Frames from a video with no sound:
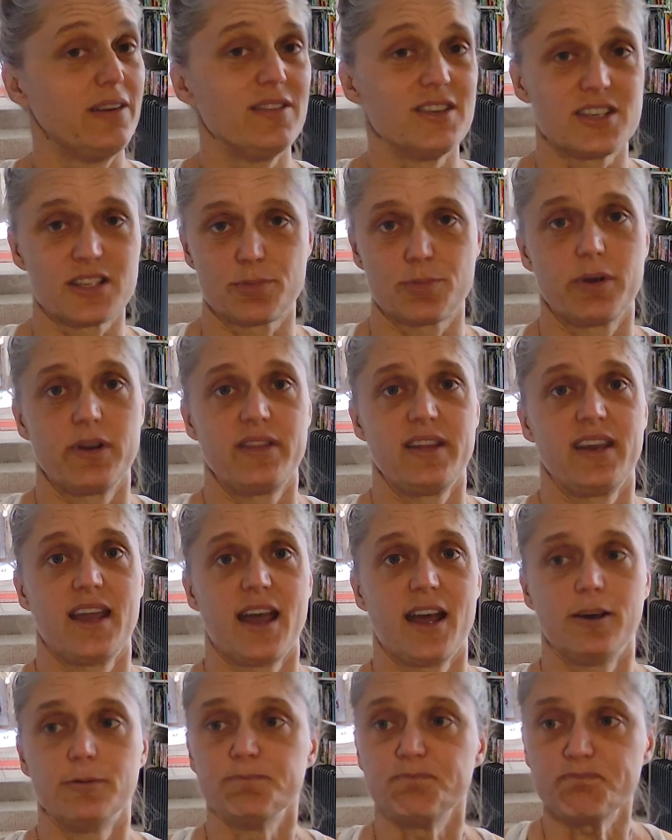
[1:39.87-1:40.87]
even just breathing
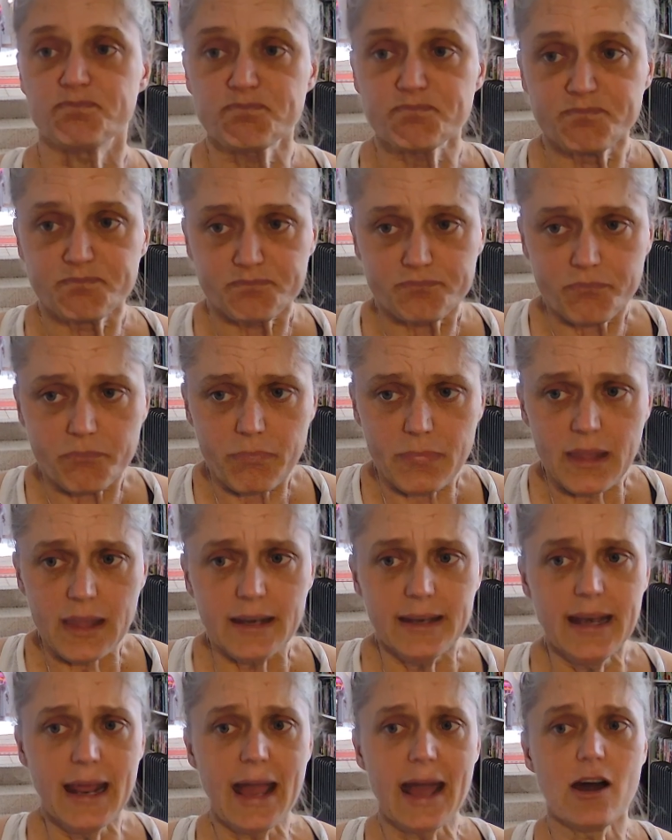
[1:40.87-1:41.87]
out.
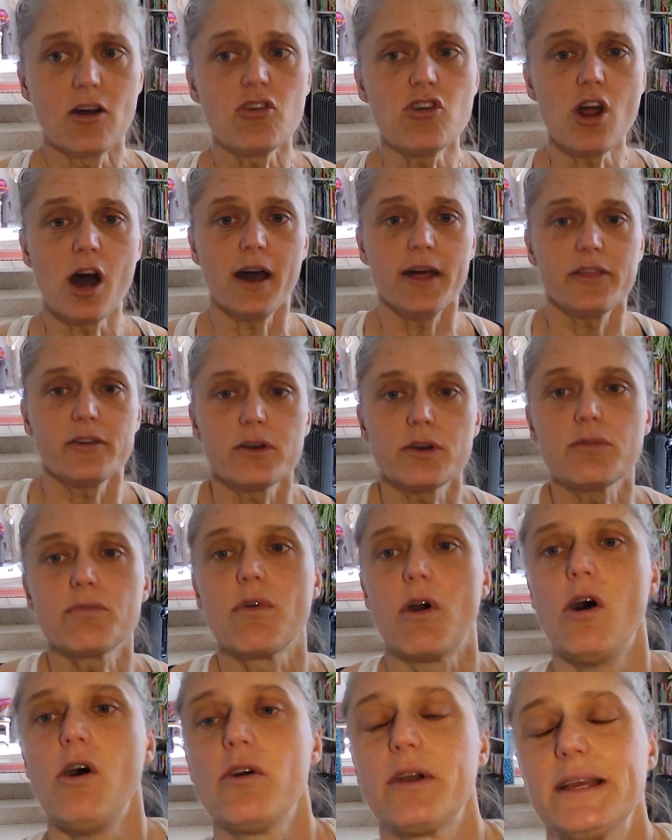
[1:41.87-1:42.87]
Now, neither are
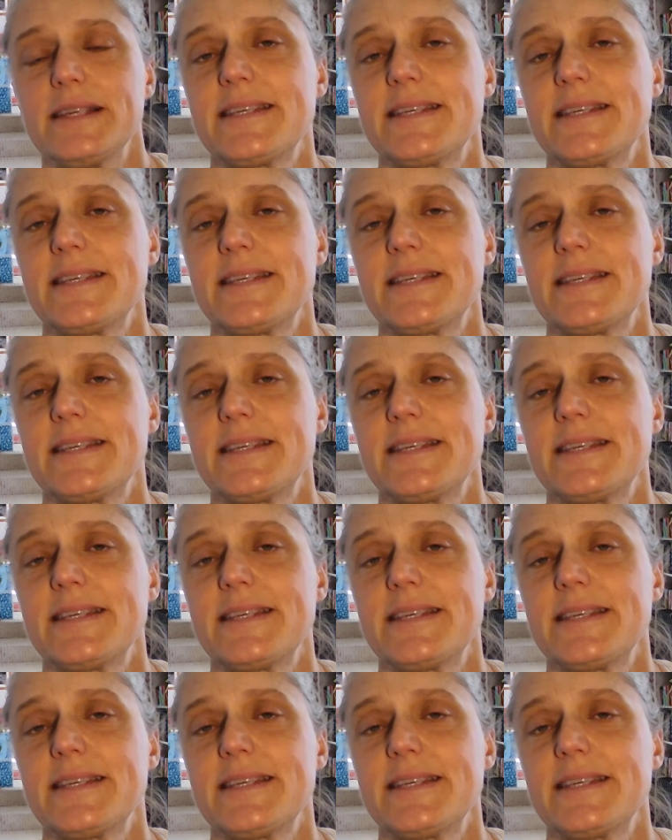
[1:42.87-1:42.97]
wrong.